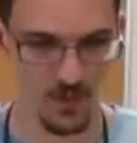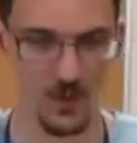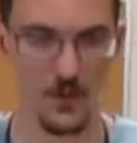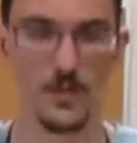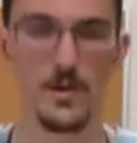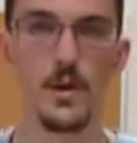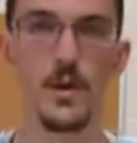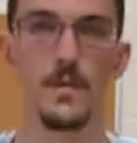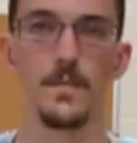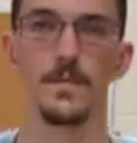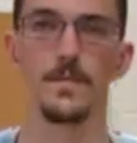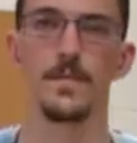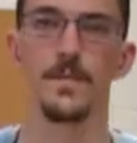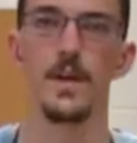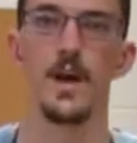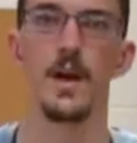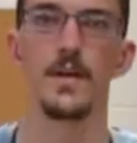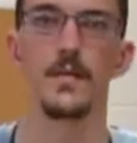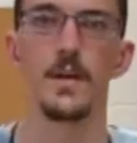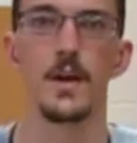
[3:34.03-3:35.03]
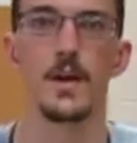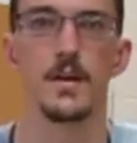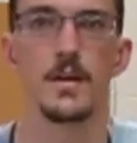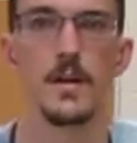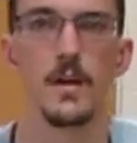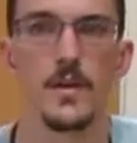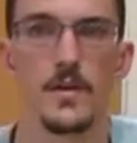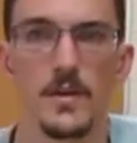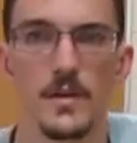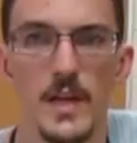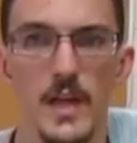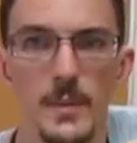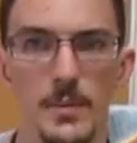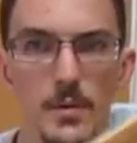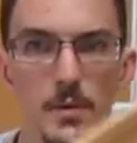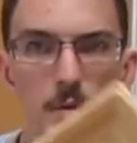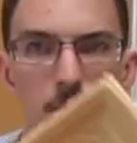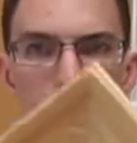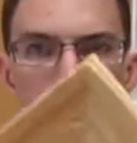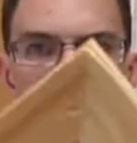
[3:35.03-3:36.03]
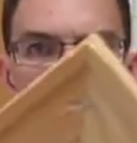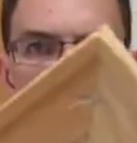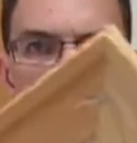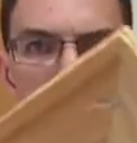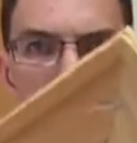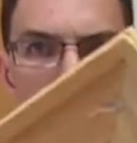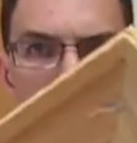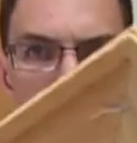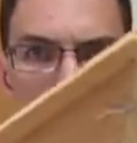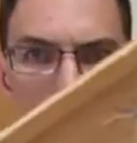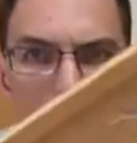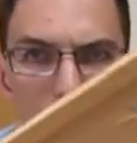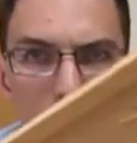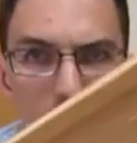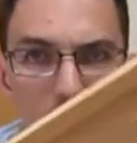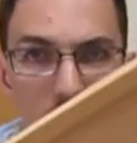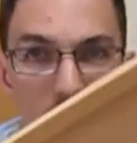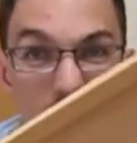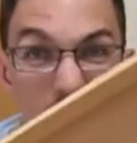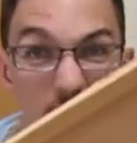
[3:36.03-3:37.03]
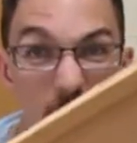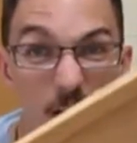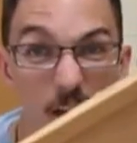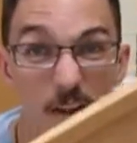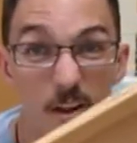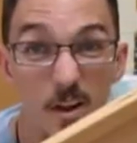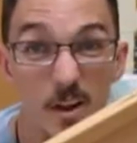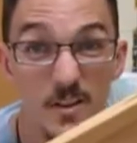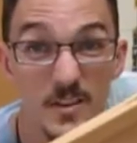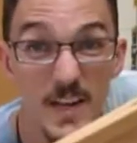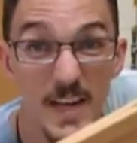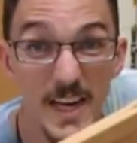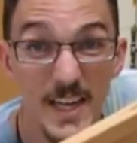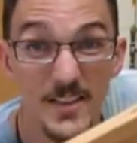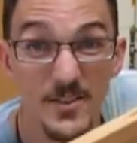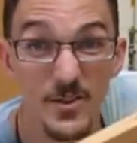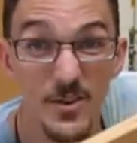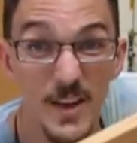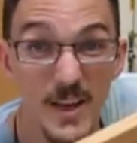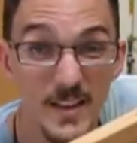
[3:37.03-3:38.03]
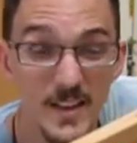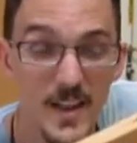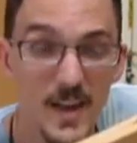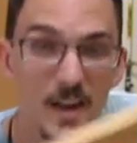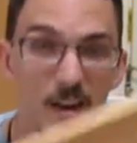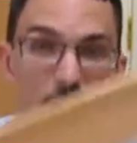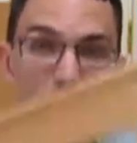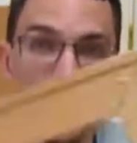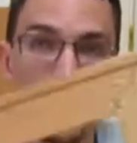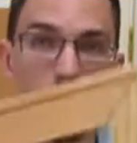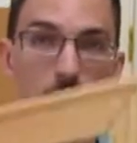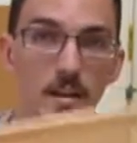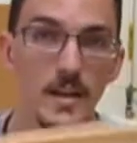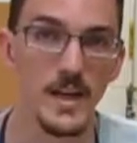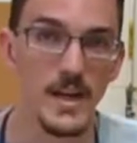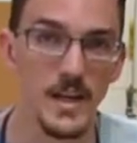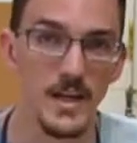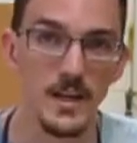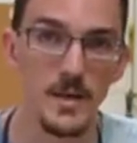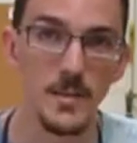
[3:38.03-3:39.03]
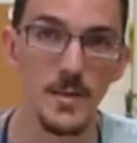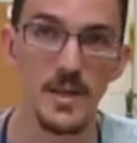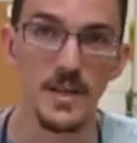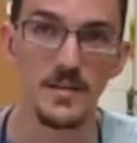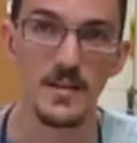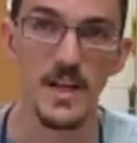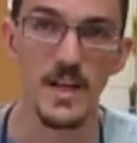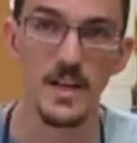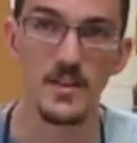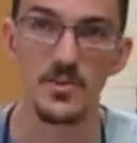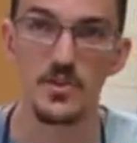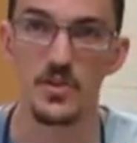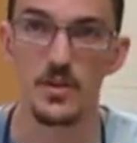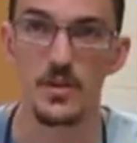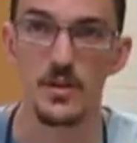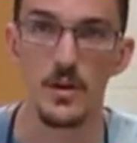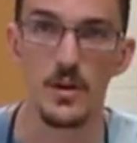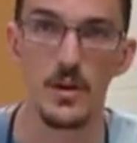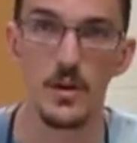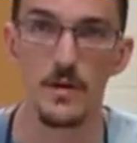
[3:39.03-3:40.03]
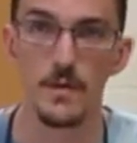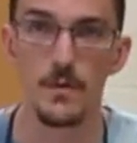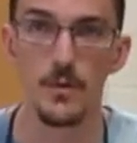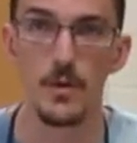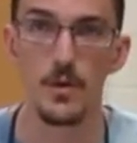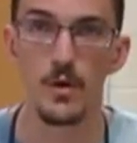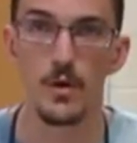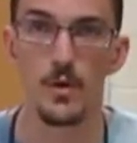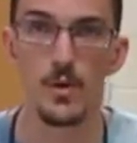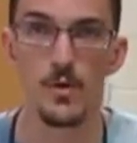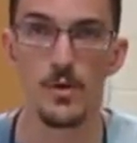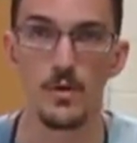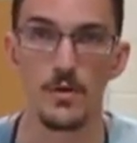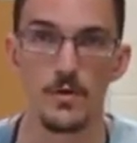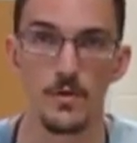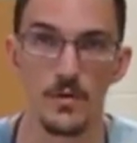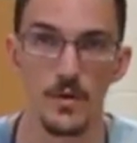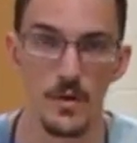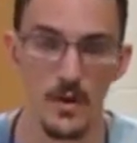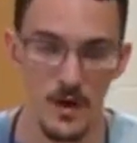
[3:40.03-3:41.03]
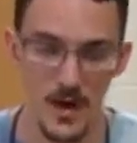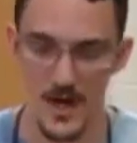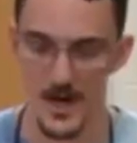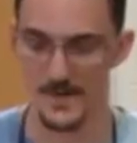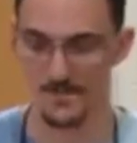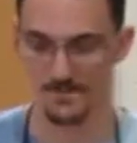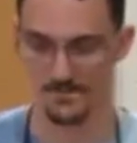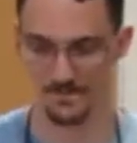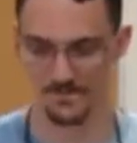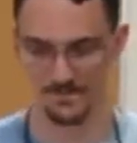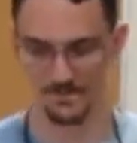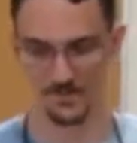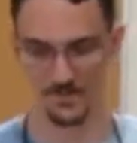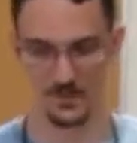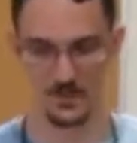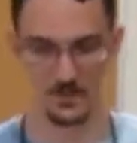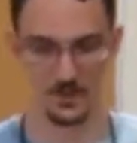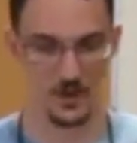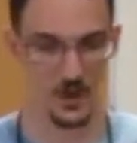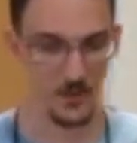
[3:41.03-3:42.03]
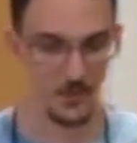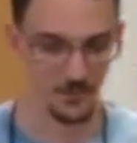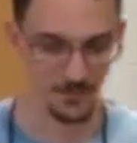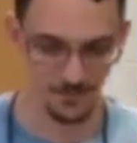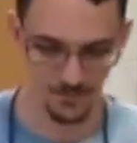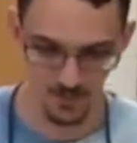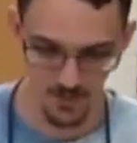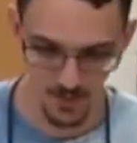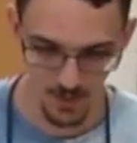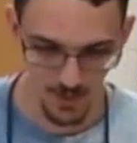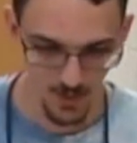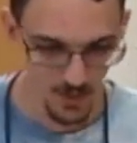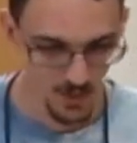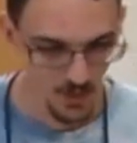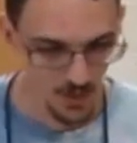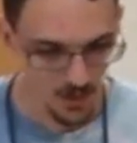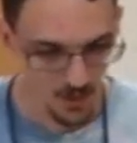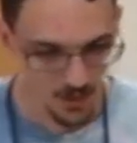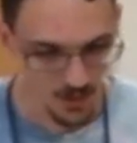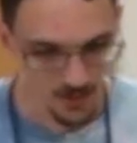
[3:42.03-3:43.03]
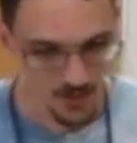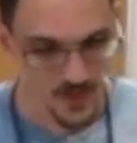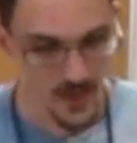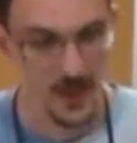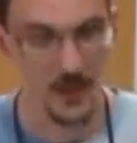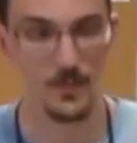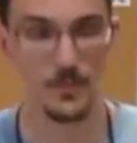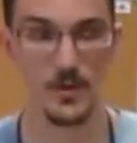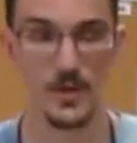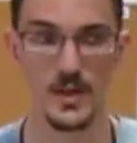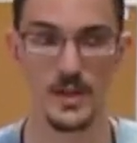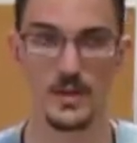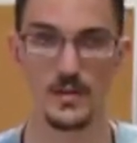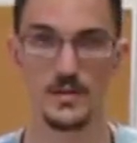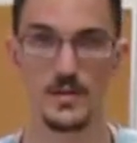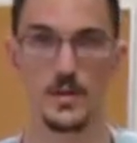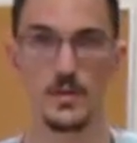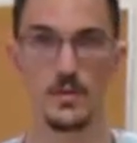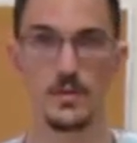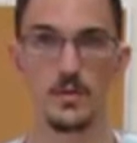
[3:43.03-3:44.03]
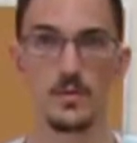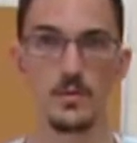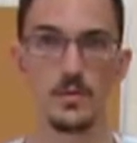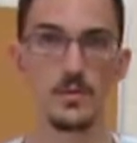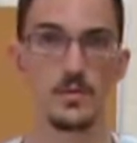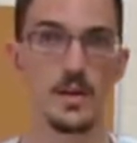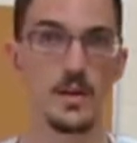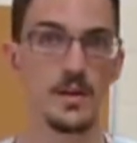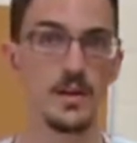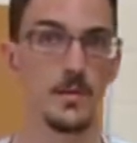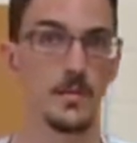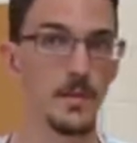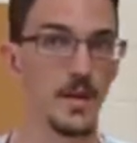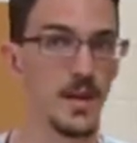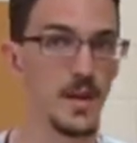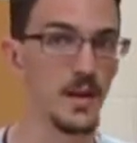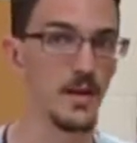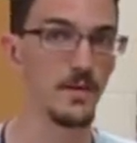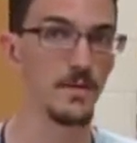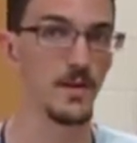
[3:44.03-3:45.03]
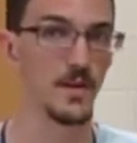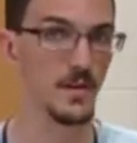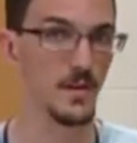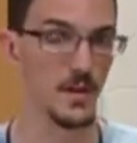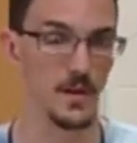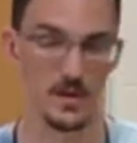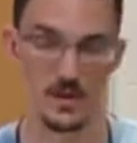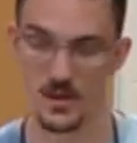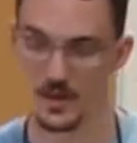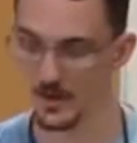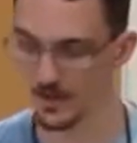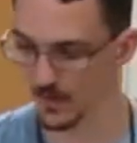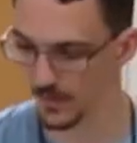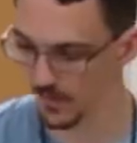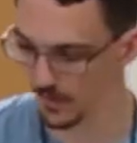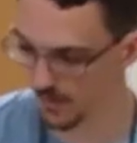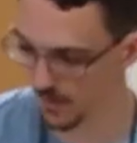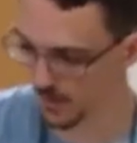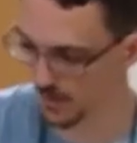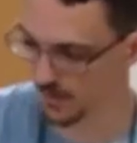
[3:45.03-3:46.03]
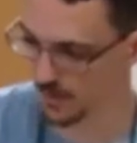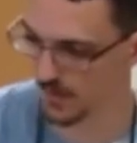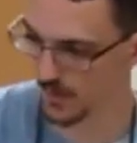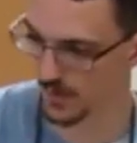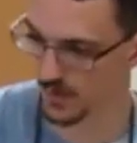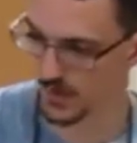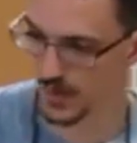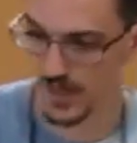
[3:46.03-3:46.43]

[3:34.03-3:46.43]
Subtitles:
so I've got it all stapled. You can kind of see how they're attached right there. They need to be attached in all 4 corners, all right? So now I'm ready to get some canvas on this, and the